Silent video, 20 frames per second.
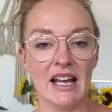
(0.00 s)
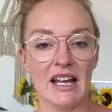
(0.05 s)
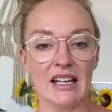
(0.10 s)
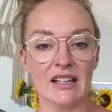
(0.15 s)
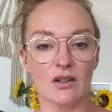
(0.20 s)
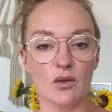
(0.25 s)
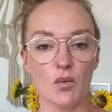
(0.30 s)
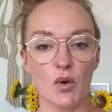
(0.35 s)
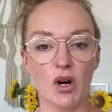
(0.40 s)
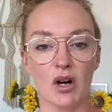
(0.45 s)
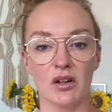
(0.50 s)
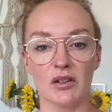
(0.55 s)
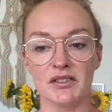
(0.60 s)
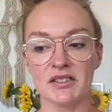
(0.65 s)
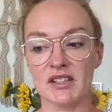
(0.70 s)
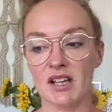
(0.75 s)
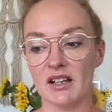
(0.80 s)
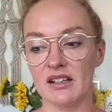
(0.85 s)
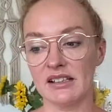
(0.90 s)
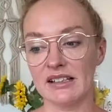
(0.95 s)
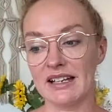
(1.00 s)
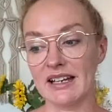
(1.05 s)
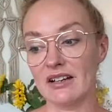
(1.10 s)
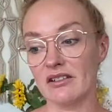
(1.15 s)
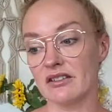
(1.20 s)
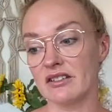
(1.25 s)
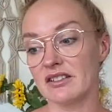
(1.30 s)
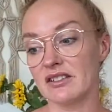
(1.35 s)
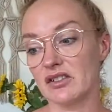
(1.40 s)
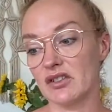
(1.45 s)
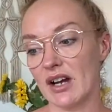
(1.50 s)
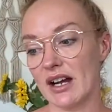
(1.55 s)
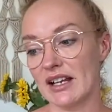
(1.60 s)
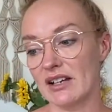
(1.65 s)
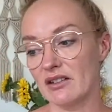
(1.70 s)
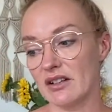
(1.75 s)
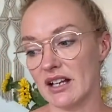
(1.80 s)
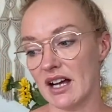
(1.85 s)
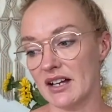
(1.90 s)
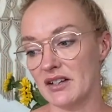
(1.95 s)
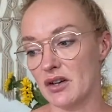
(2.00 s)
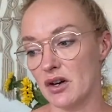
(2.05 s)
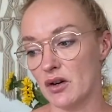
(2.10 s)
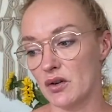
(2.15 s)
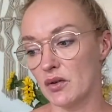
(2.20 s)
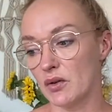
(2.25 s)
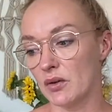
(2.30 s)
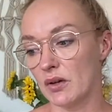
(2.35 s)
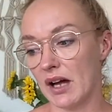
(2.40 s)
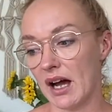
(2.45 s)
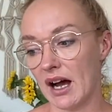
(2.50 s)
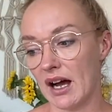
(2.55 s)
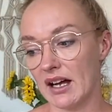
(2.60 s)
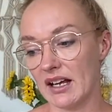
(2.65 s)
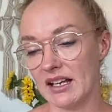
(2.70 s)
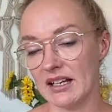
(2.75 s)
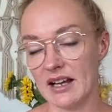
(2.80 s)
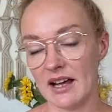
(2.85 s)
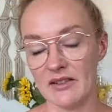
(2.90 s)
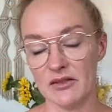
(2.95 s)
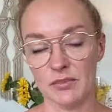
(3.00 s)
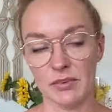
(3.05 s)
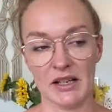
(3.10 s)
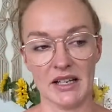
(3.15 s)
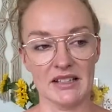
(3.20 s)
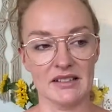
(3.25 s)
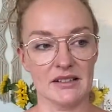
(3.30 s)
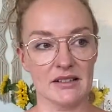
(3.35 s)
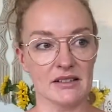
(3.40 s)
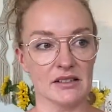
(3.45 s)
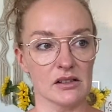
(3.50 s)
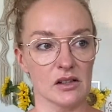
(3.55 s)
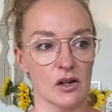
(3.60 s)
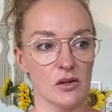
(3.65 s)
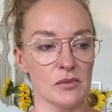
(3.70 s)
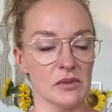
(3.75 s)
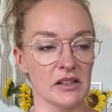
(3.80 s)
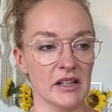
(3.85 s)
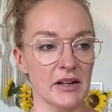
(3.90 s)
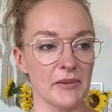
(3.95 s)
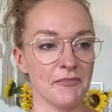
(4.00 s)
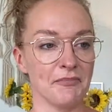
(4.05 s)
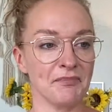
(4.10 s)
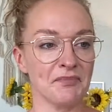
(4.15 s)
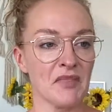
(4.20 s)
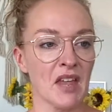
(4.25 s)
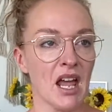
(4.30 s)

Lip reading: in the world, certainly here in Australia, and I know in other places globally.